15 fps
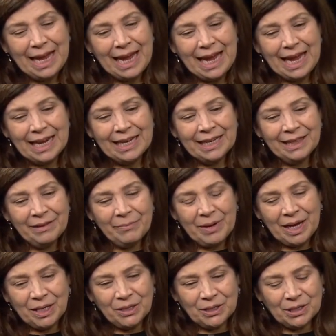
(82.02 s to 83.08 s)
And in the
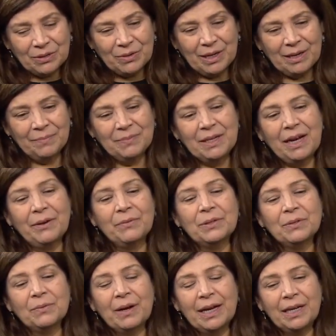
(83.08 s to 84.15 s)
manuscript, I
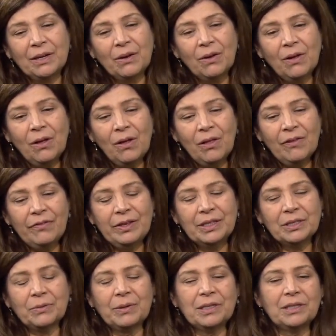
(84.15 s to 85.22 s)
was writing all of
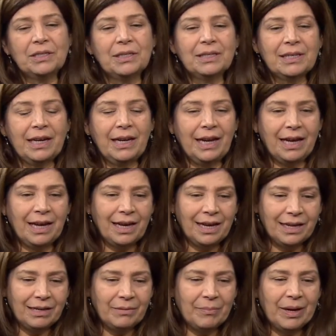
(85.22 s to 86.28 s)
these questions I
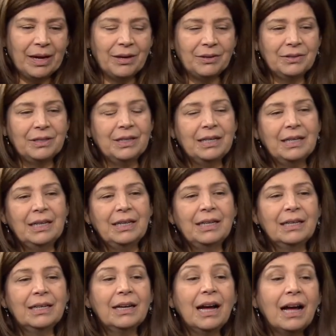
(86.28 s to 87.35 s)
had about
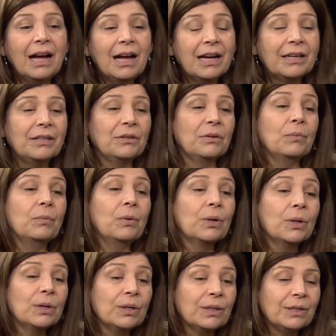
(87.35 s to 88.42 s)
God and the
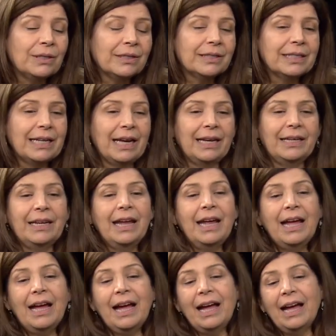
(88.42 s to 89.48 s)
world, and
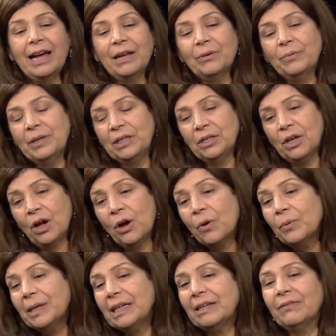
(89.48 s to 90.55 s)
how do we know
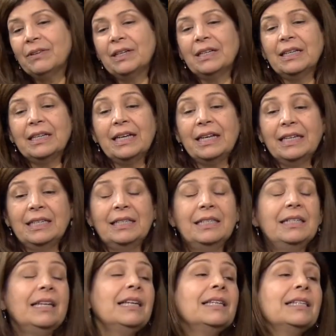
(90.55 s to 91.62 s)
we even
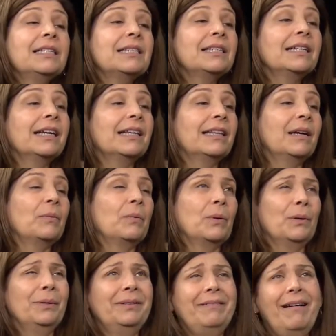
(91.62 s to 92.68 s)
exist, and that
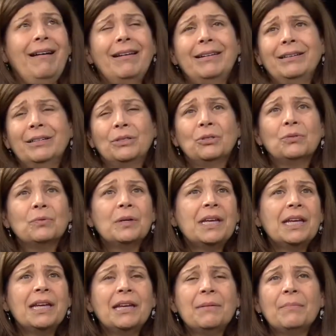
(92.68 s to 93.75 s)
we're not in a
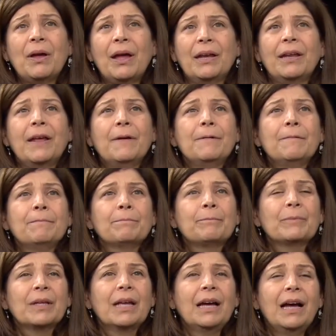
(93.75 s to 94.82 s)
dream, and
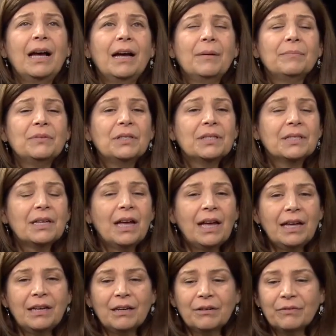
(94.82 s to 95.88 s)
um, just
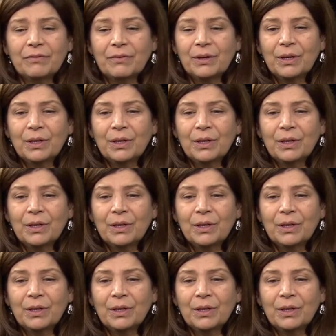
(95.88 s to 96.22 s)
kind of